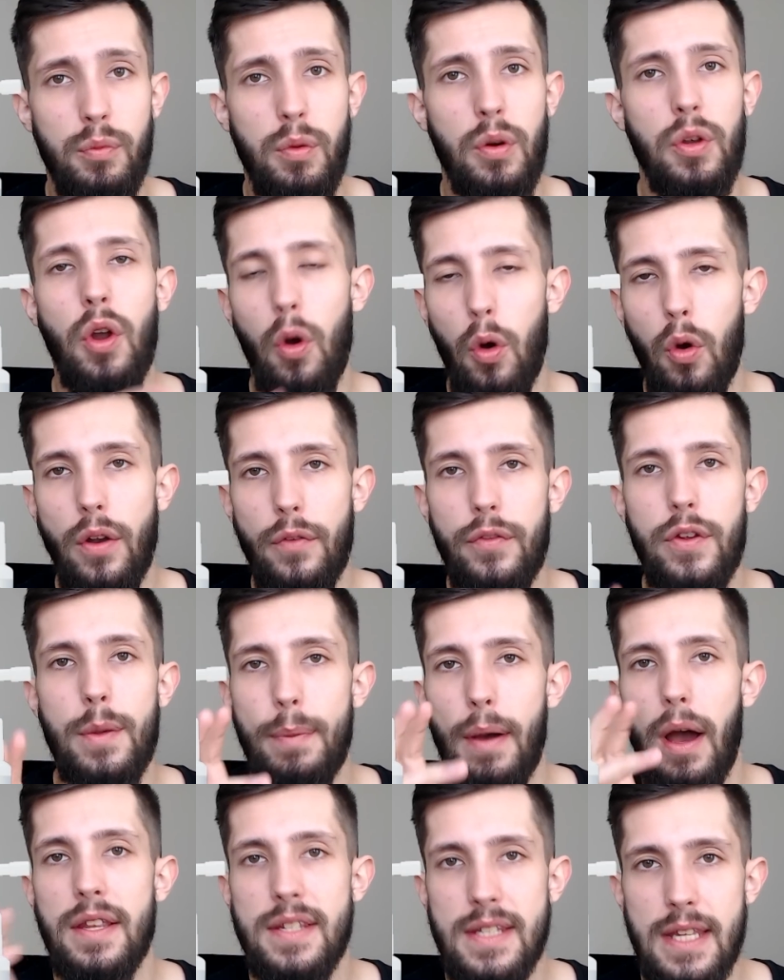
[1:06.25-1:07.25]
well, not all of you,
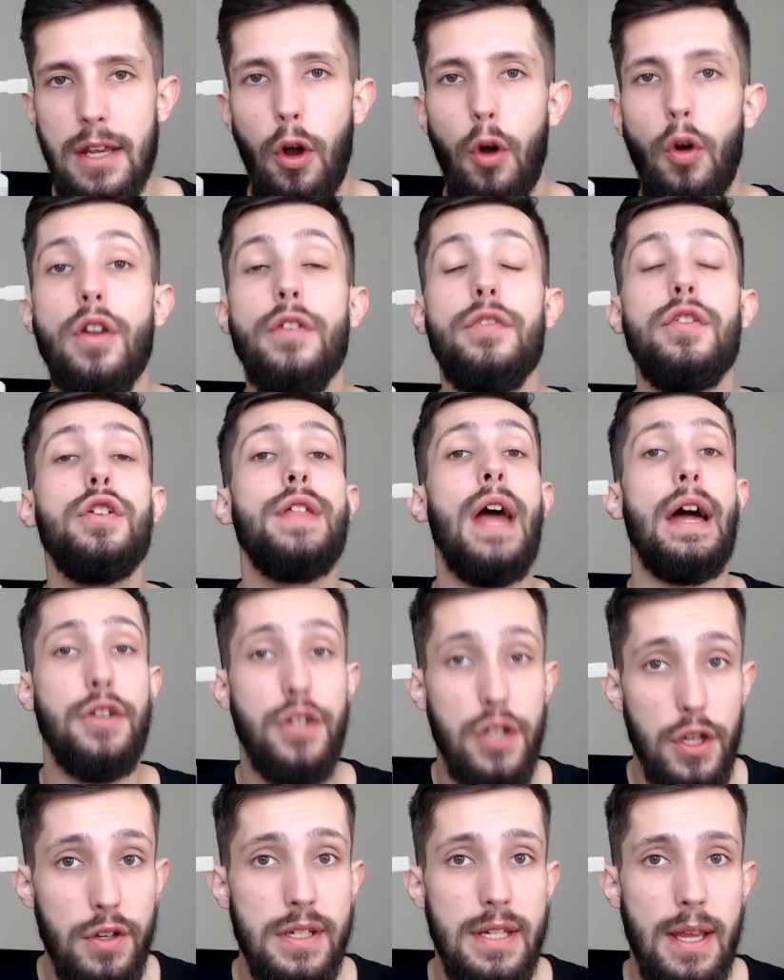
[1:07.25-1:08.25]
but I see all of you that
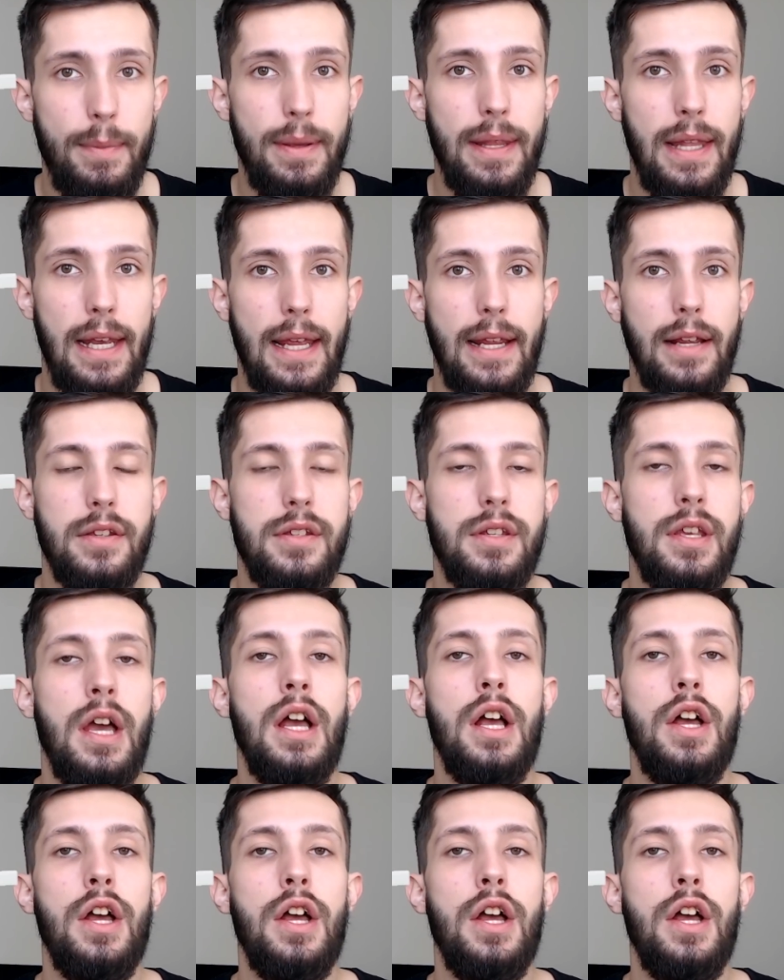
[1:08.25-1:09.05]
do send me the links